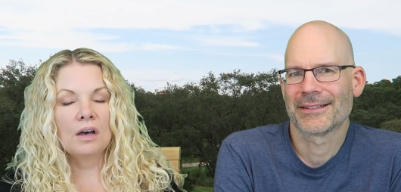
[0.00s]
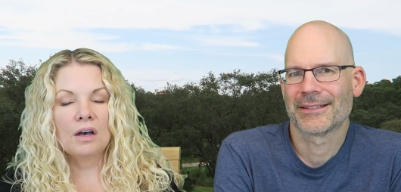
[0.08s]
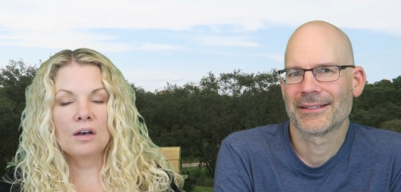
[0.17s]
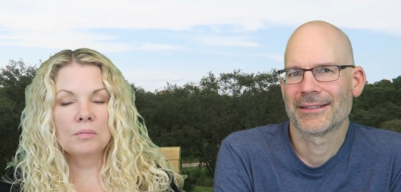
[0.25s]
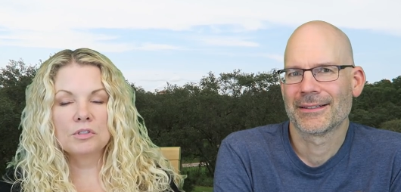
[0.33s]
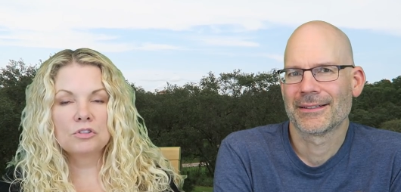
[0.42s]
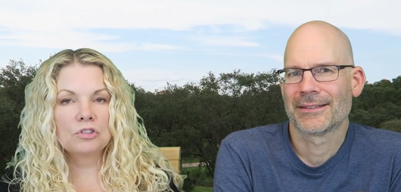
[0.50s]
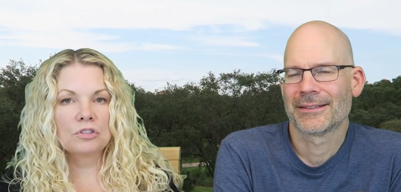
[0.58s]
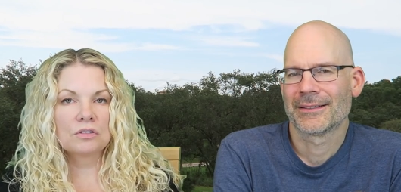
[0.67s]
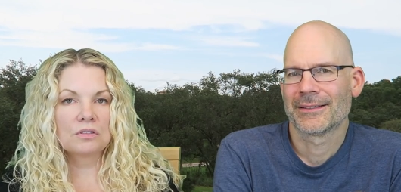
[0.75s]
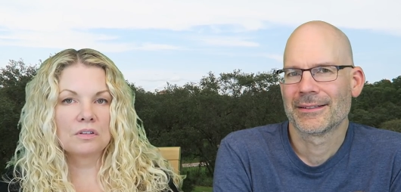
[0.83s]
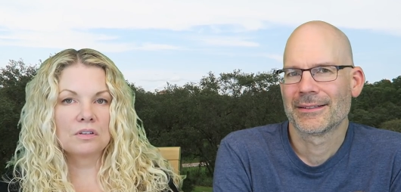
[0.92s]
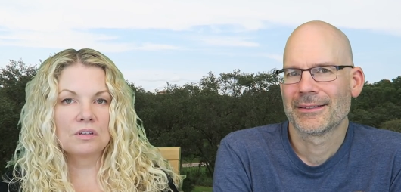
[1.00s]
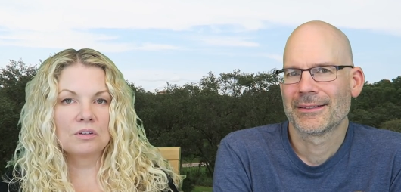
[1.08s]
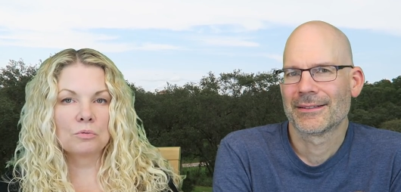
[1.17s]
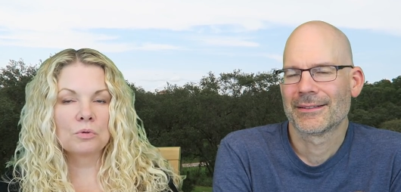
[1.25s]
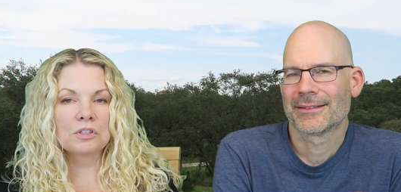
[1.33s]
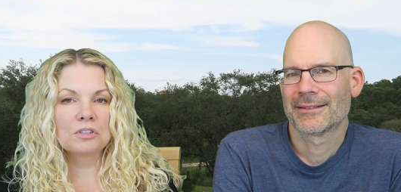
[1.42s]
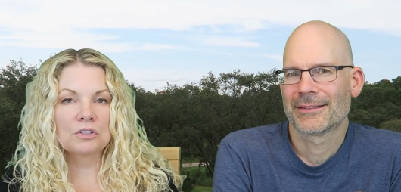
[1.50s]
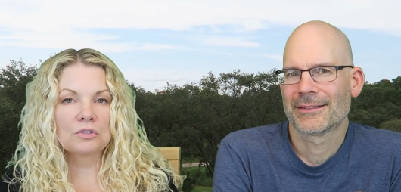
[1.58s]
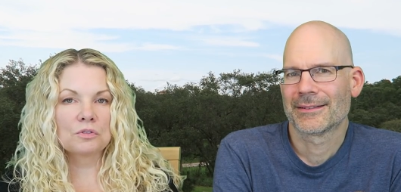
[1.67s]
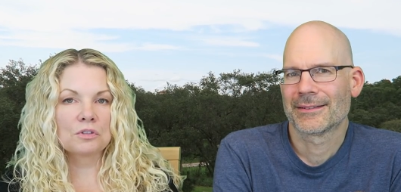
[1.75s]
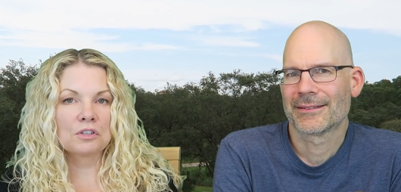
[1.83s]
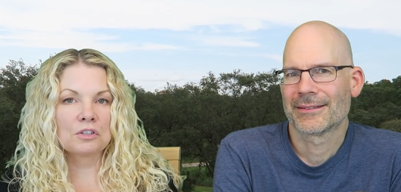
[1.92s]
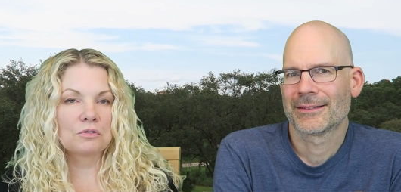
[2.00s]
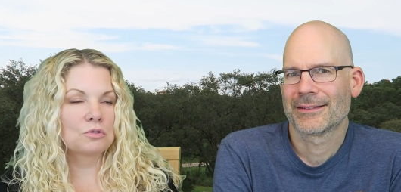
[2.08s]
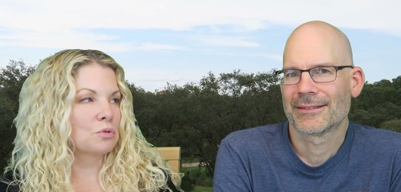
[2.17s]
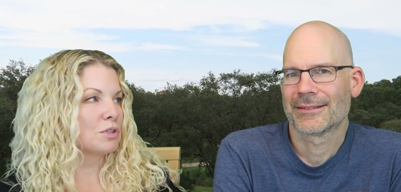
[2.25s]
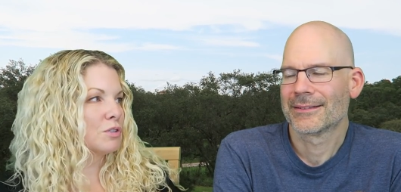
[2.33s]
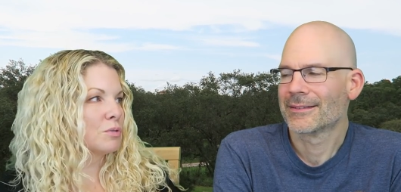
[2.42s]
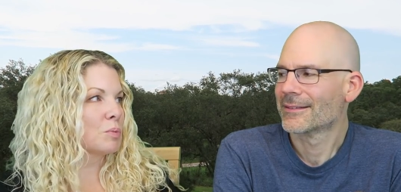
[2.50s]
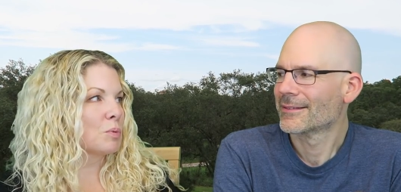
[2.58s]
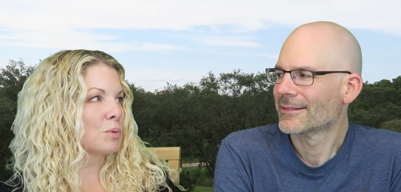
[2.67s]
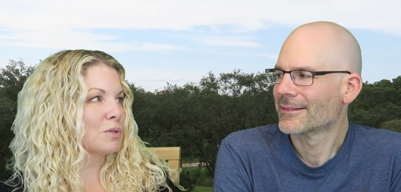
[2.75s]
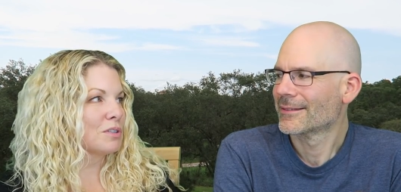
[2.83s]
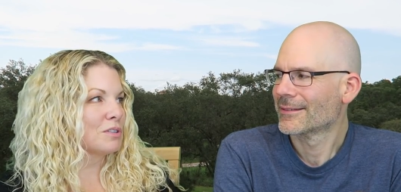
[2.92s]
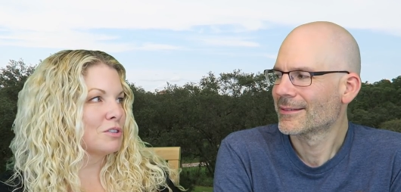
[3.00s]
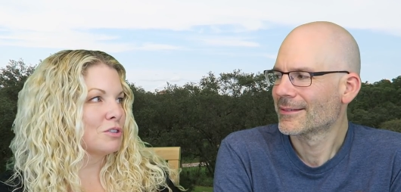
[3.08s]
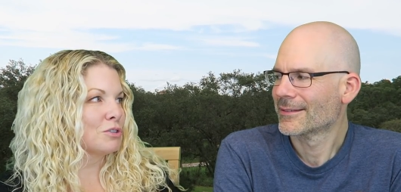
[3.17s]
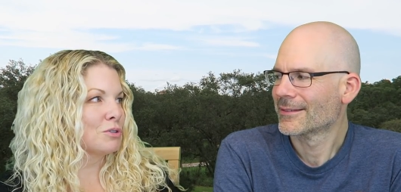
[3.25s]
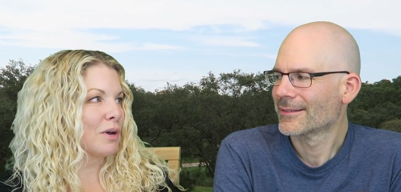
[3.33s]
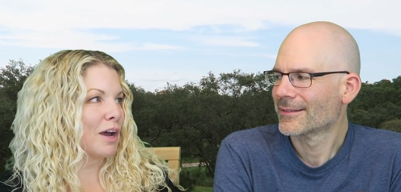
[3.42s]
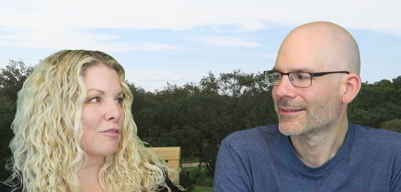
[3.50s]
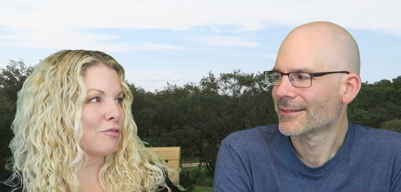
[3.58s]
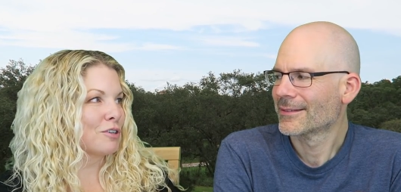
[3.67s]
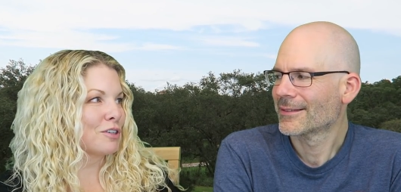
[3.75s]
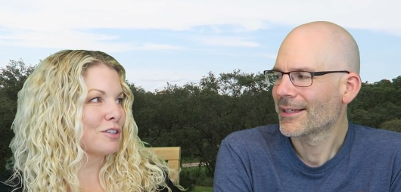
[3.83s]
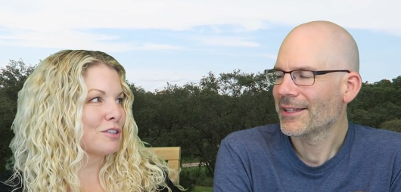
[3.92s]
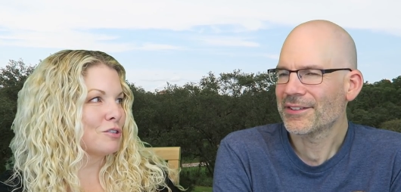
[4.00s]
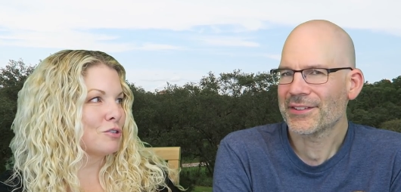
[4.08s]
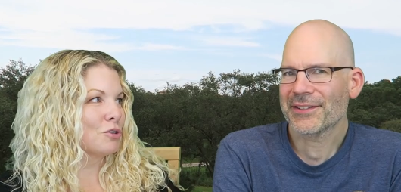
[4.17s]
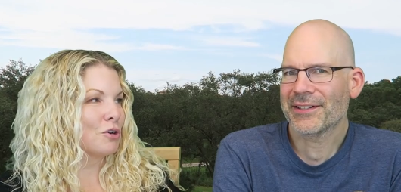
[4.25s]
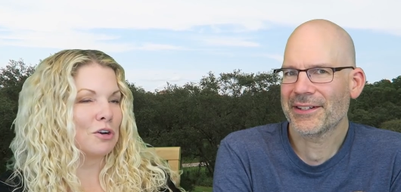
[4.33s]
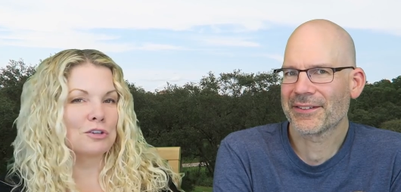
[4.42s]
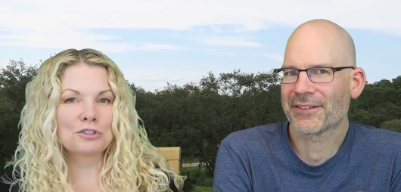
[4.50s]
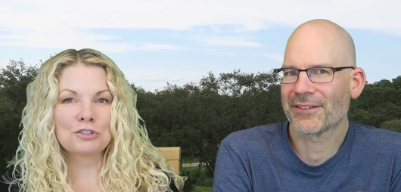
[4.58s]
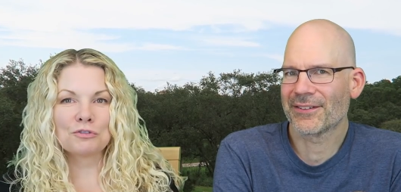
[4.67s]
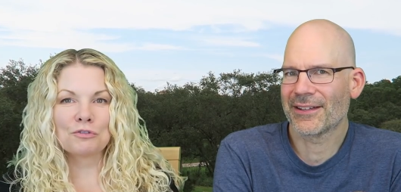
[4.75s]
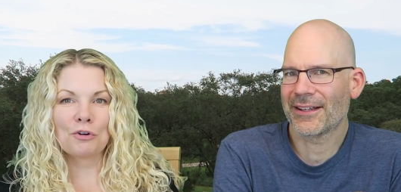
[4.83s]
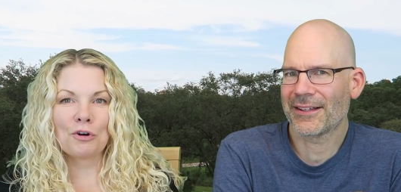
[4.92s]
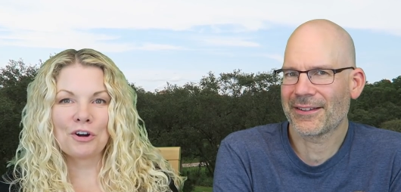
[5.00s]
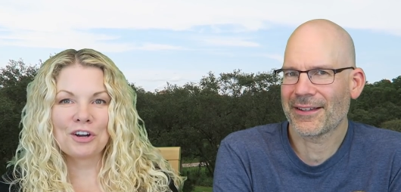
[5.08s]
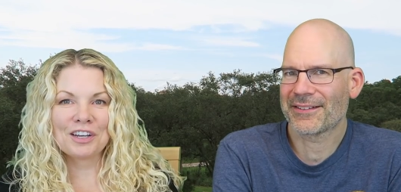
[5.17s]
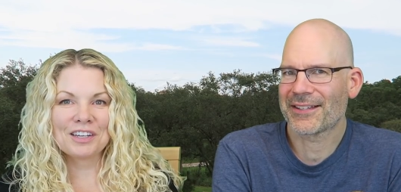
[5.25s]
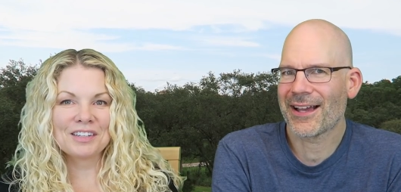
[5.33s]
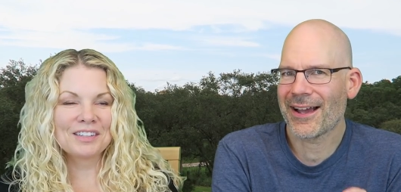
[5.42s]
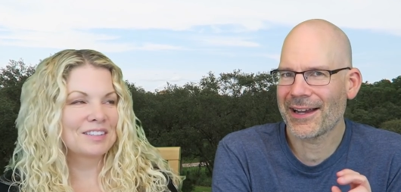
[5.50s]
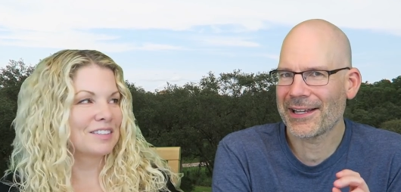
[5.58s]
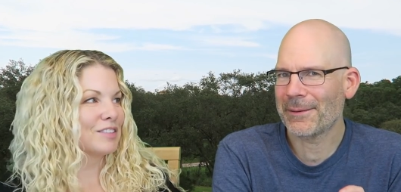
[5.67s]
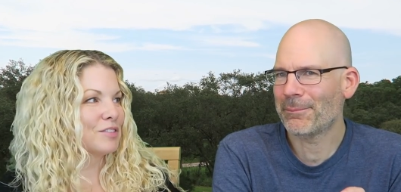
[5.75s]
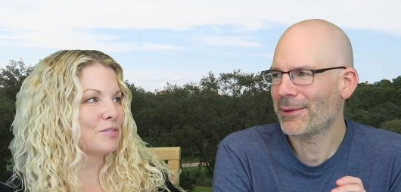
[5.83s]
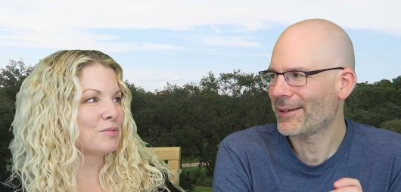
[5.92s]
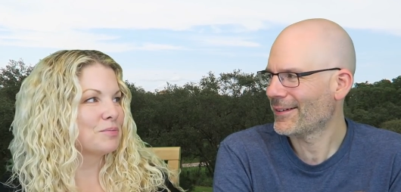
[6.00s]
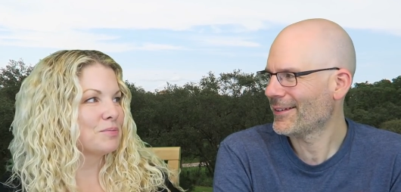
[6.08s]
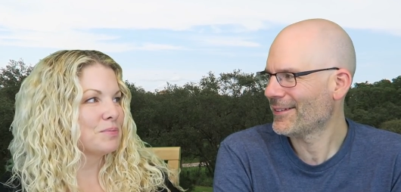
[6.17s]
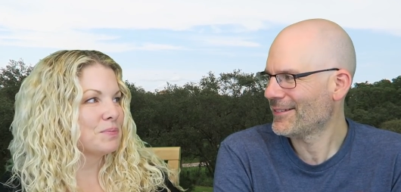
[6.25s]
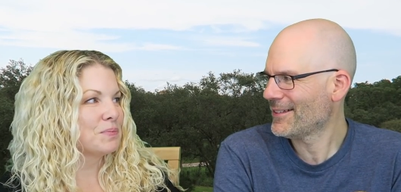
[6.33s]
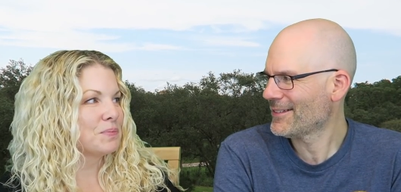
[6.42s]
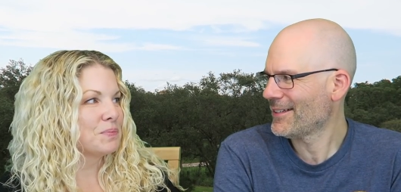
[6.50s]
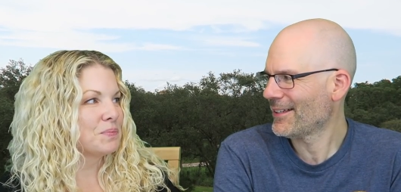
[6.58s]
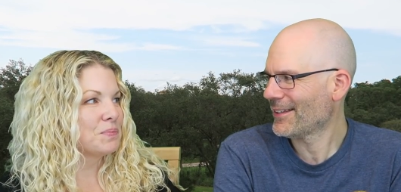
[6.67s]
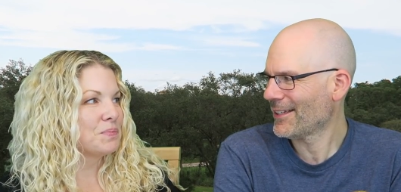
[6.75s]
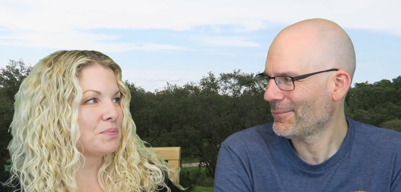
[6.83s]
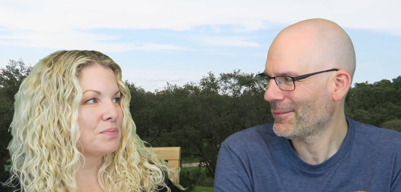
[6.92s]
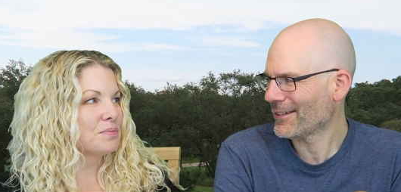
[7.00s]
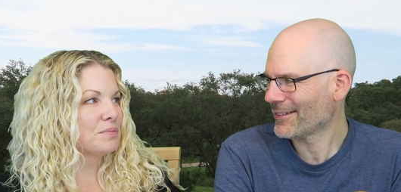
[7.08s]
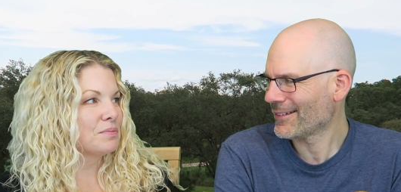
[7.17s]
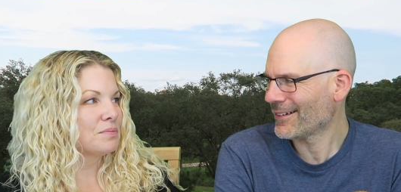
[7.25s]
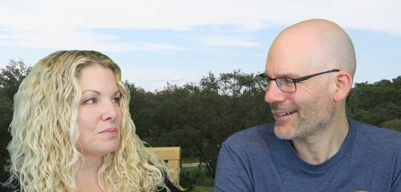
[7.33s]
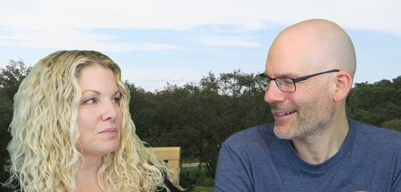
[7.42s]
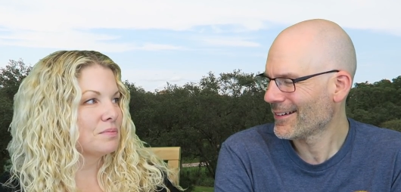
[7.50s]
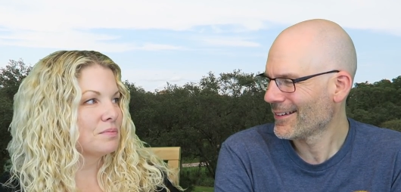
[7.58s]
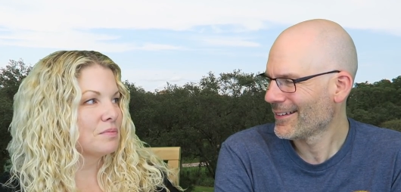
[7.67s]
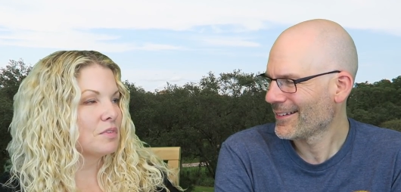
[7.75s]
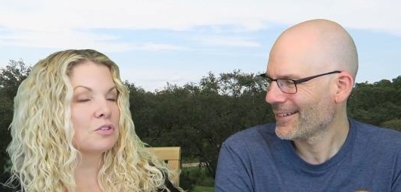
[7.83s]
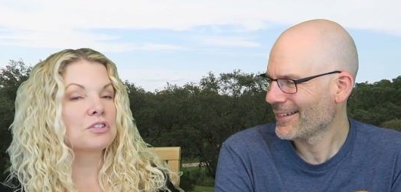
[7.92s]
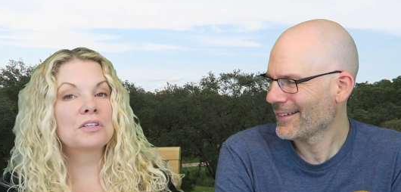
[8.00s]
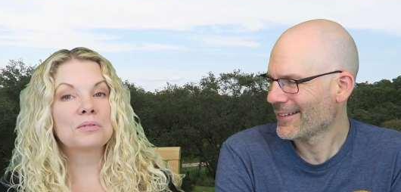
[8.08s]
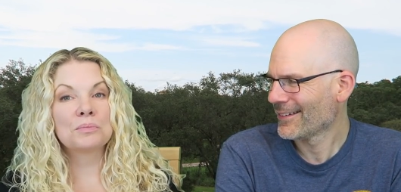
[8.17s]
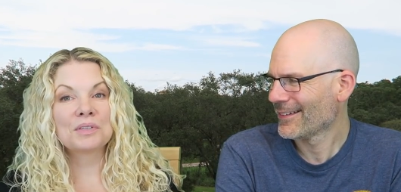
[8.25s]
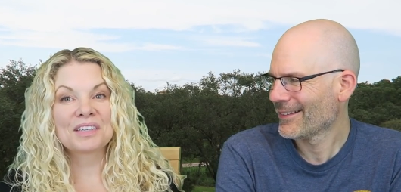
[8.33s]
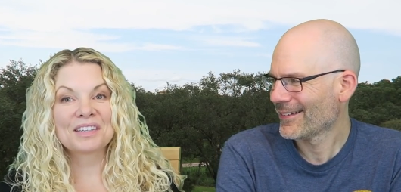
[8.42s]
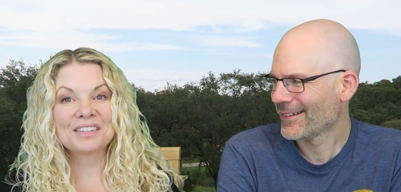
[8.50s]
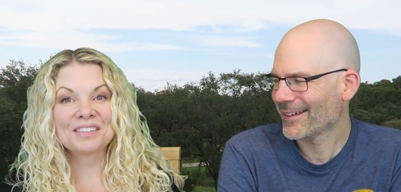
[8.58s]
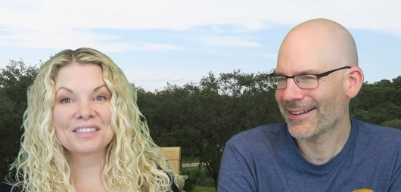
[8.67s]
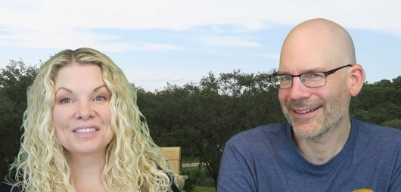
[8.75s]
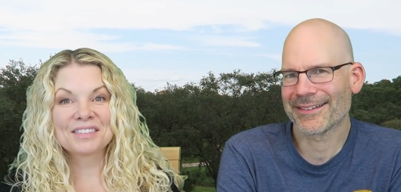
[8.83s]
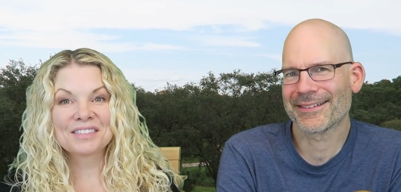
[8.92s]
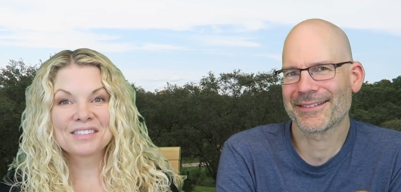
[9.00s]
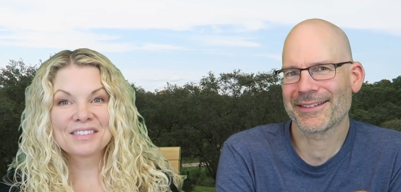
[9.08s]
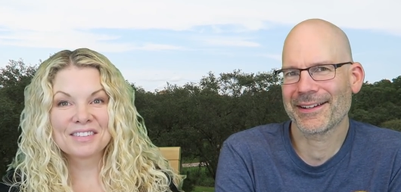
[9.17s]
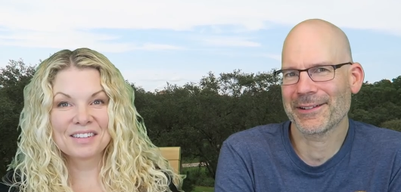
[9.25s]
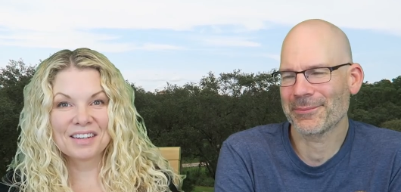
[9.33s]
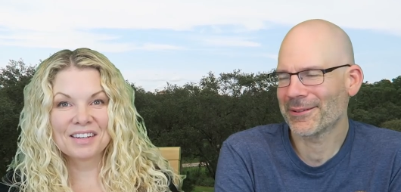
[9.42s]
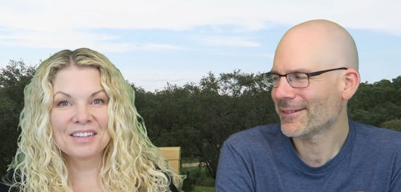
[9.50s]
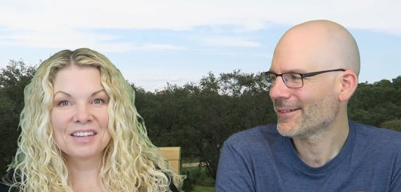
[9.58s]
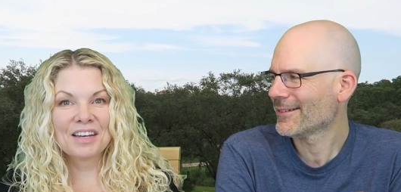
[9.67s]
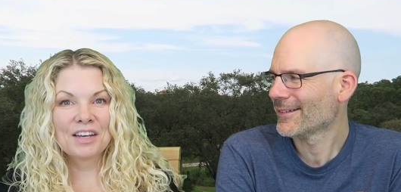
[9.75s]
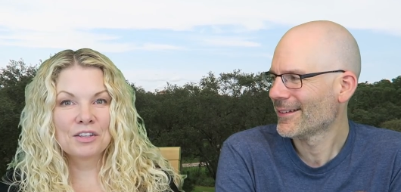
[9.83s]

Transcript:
Speaker 1: It's just... It really does feel like you've transported to Africa and you're on safari. A tiny bit of Disney theming in there. There's hidden Mickeys. Yeah, tiny bit.